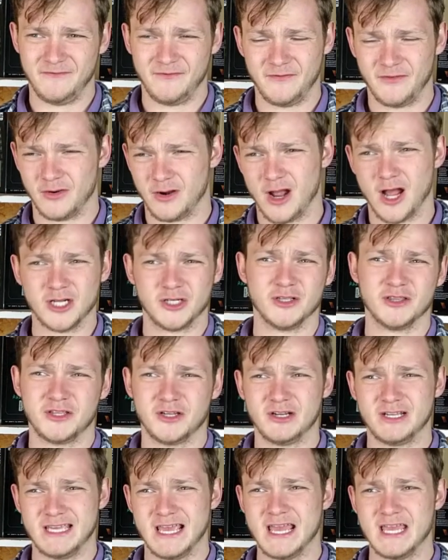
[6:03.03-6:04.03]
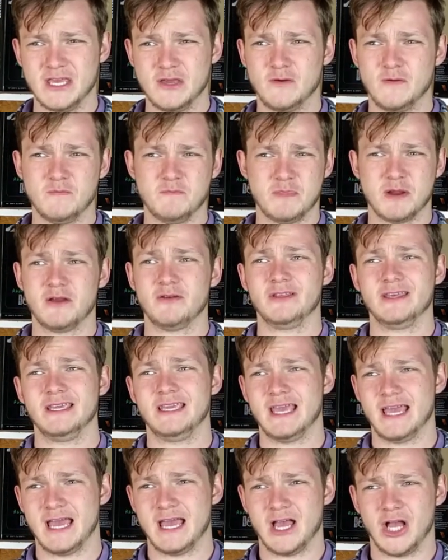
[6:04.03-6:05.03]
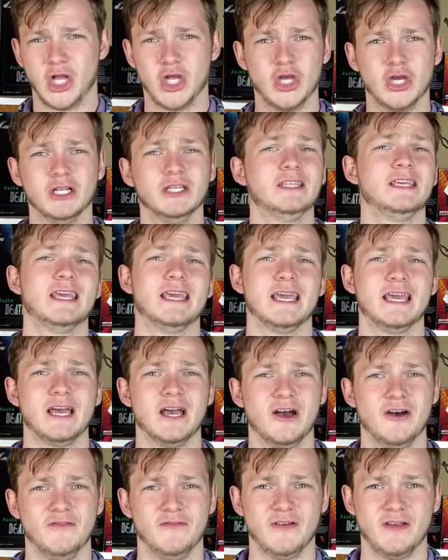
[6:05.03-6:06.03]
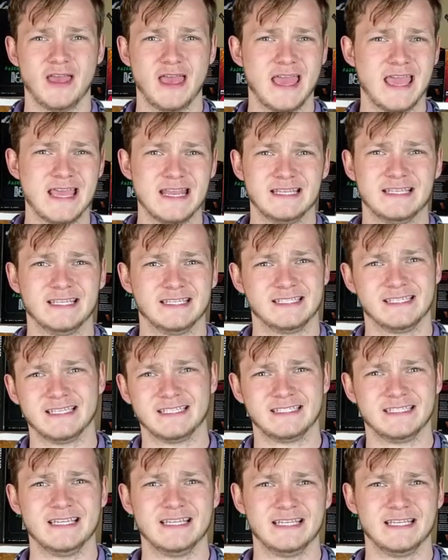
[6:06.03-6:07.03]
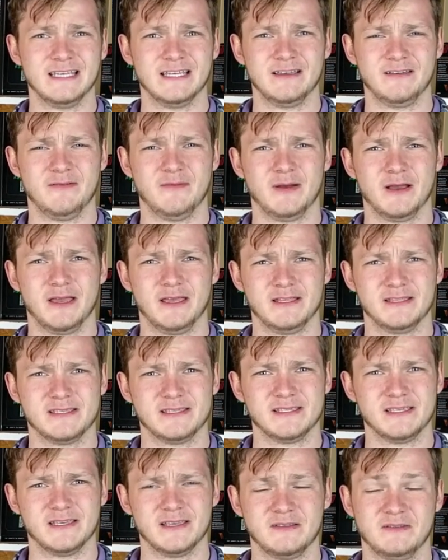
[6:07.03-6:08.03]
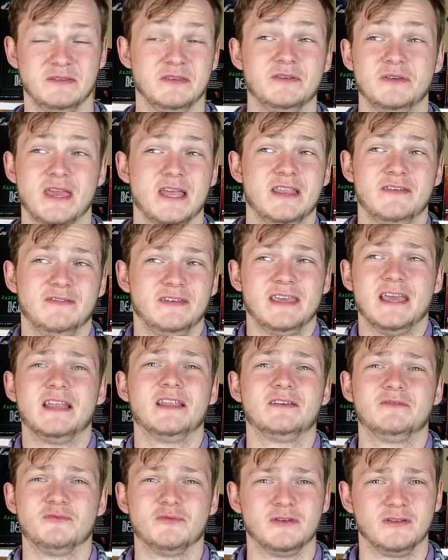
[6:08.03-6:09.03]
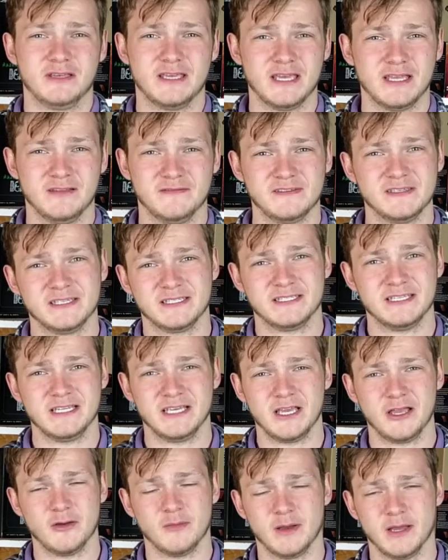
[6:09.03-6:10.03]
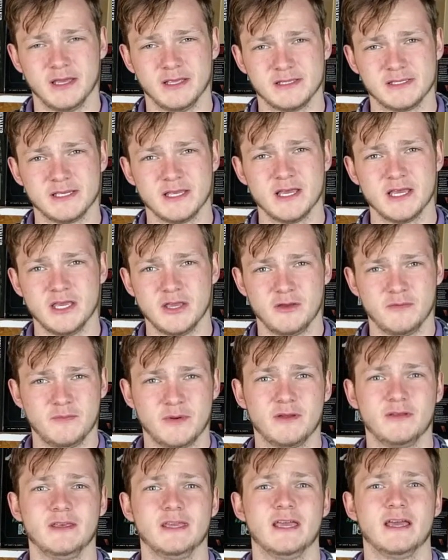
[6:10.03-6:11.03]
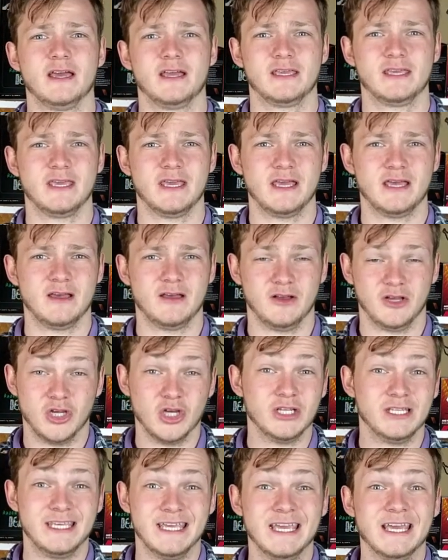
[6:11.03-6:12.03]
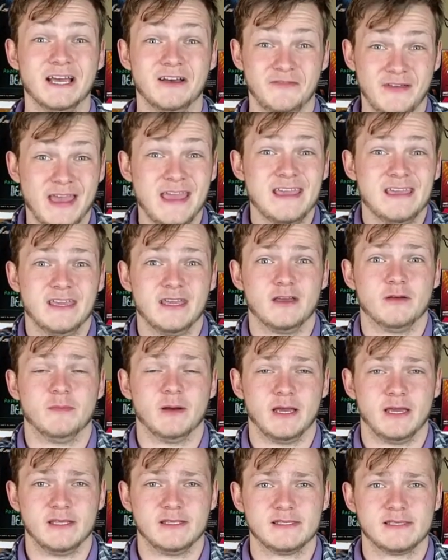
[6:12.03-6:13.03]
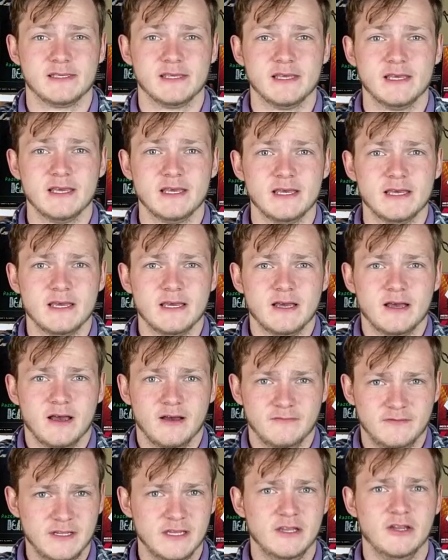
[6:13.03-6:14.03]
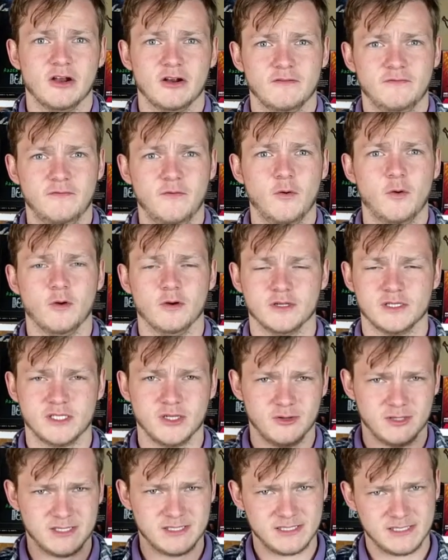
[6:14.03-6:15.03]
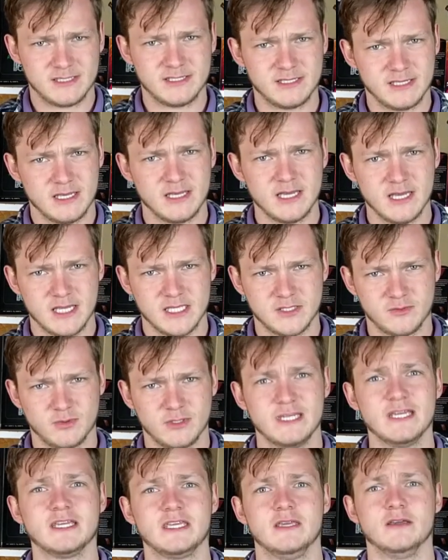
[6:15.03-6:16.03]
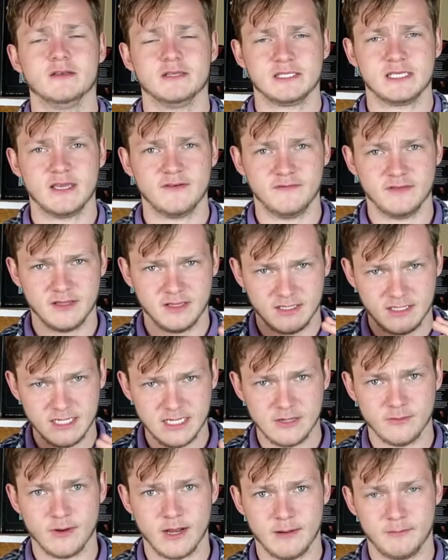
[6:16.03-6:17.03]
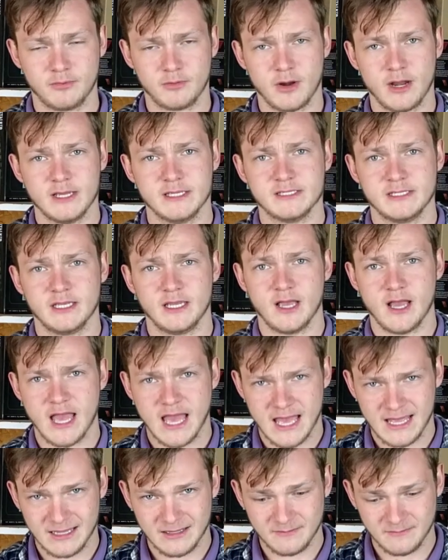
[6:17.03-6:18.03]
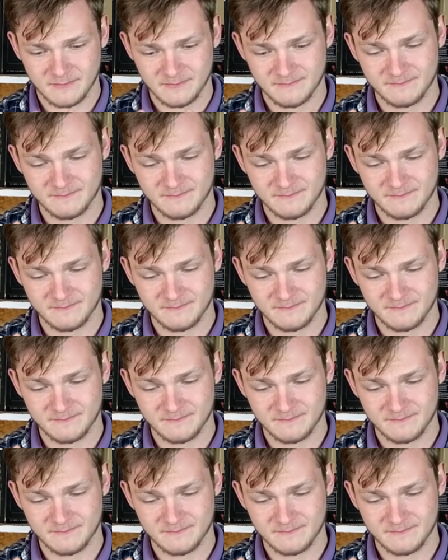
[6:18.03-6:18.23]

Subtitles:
for 138, you can barely get a good kit of 8 to 16 gigabytes. You can't even get a real kit of 16 gigabytes. You can barely get a good kit of 8 gigabytes of DDR4. So it's ridiculous given the DRAM pricing at